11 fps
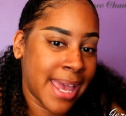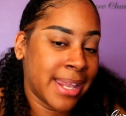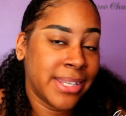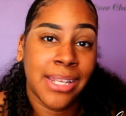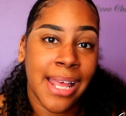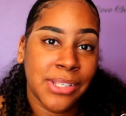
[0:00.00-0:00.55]

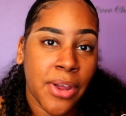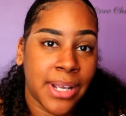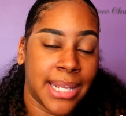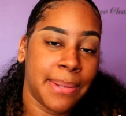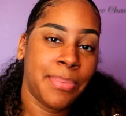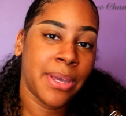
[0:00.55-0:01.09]
Until I start
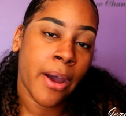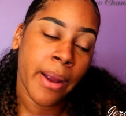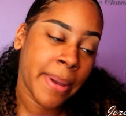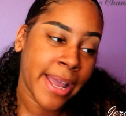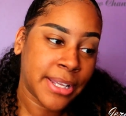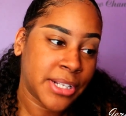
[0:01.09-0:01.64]
getting PR
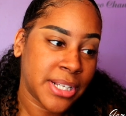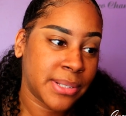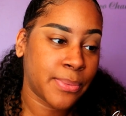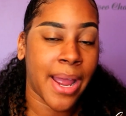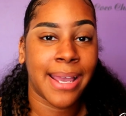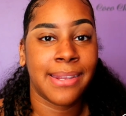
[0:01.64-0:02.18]

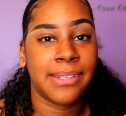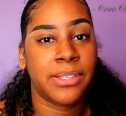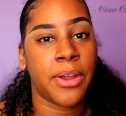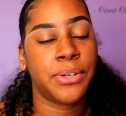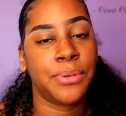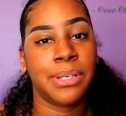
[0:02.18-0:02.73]
packages where I can
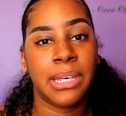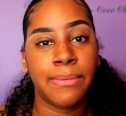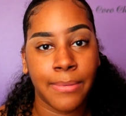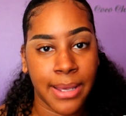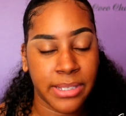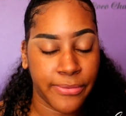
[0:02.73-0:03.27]
start doing
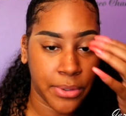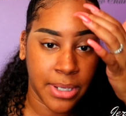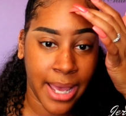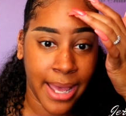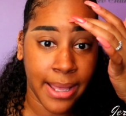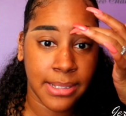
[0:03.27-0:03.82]
giveaways for you
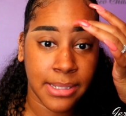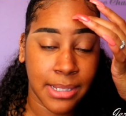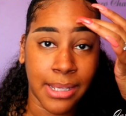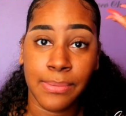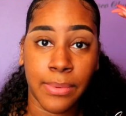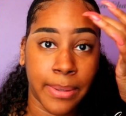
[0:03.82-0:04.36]
guys,
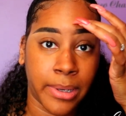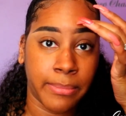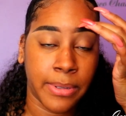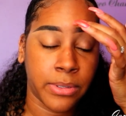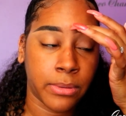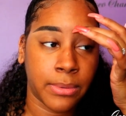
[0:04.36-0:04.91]
because that's what I'm going
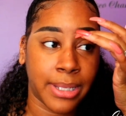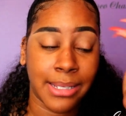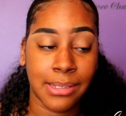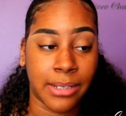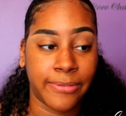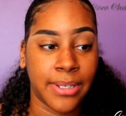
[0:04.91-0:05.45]
to be doing with that
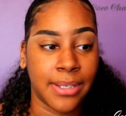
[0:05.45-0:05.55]
stuff.